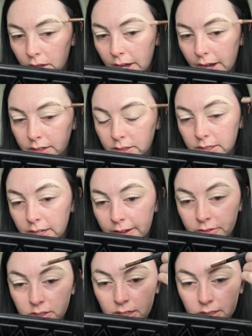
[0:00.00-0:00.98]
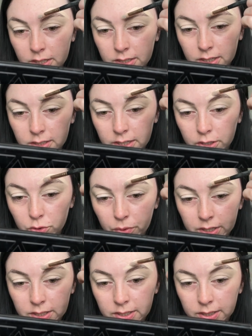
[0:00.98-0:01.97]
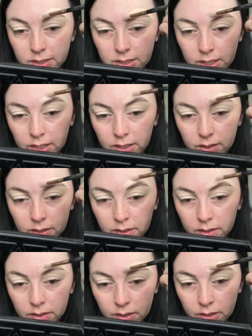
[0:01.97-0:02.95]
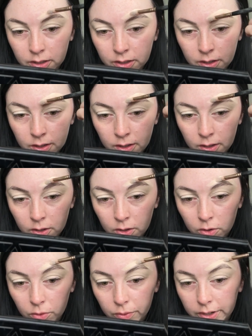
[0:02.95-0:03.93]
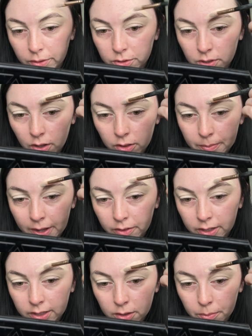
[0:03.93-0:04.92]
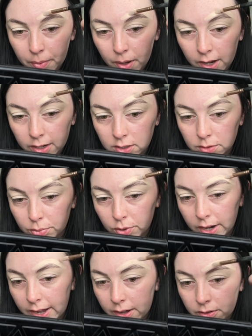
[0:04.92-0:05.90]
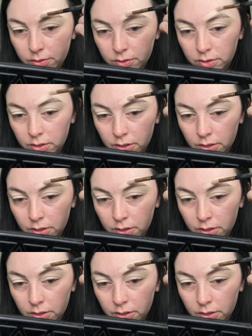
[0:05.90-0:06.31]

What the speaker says: Honestly, I haven't done this since like 2016. When it was all about like the box brows.